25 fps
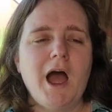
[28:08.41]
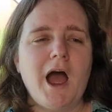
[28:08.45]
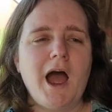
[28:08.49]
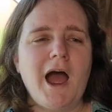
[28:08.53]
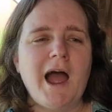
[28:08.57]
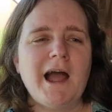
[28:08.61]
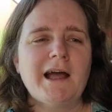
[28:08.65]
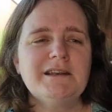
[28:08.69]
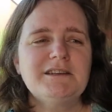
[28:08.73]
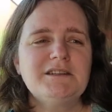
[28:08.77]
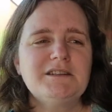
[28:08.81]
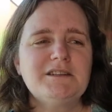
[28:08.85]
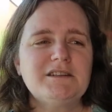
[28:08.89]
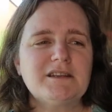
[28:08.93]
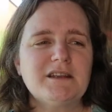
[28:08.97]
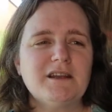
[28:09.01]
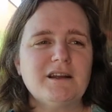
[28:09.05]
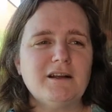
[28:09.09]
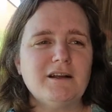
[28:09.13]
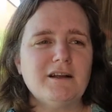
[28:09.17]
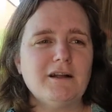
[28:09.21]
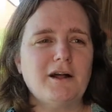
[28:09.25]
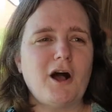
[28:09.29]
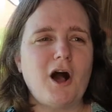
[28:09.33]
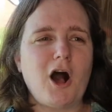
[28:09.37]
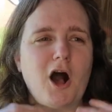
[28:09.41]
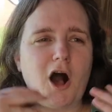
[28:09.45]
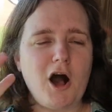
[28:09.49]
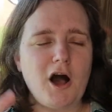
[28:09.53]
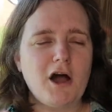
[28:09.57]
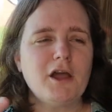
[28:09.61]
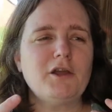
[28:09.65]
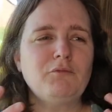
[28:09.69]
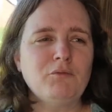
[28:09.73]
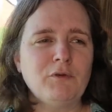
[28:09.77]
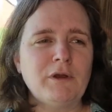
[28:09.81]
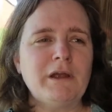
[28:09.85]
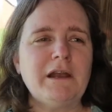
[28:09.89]
And
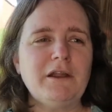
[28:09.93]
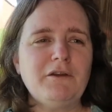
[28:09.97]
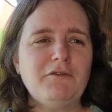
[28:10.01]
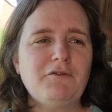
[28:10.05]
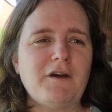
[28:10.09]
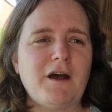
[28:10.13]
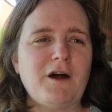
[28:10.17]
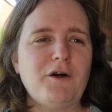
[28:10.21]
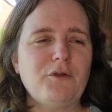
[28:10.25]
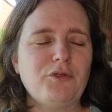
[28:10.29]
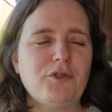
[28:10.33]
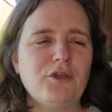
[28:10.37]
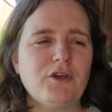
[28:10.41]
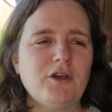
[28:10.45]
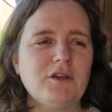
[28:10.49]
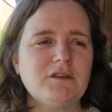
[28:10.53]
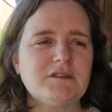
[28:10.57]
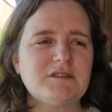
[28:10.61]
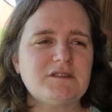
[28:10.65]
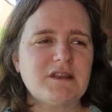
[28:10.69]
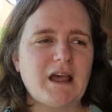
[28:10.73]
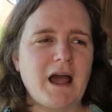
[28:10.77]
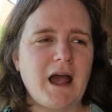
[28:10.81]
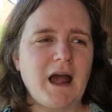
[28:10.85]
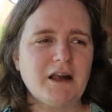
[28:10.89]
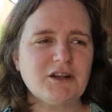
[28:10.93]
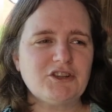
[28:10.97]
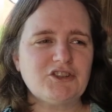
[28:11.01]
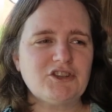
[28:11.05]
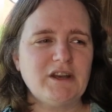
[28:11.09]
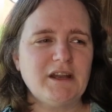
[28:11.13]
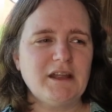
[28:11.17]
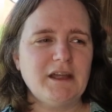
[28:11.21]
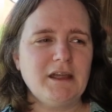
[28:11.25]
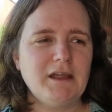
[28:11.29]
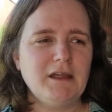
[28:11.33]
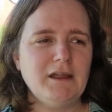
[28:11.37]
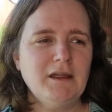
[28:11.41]
I really felt that
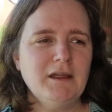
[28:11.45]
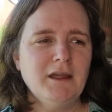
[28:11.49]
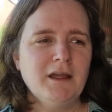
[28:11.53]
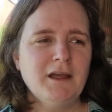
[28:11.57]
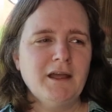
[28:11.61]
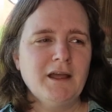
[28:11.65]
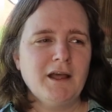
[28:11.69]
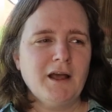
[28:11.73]
actually